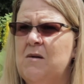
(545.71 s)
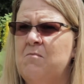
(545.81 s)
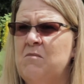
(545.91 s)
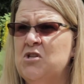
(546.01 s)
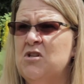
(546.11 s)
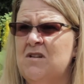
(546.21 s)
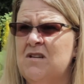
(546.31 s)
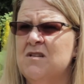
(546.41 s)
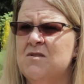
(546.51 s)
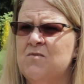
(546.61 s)
mission
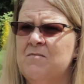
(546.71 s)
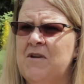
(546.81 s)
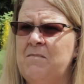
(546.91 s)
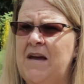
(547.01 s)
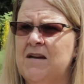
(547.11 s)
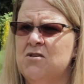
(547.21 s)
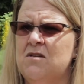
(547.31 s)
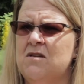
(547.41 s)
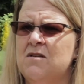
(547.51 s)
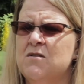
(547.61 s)
is, what my
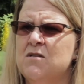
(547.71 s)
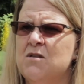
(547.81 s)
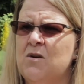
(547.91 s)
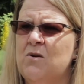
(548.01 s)
passion is. So.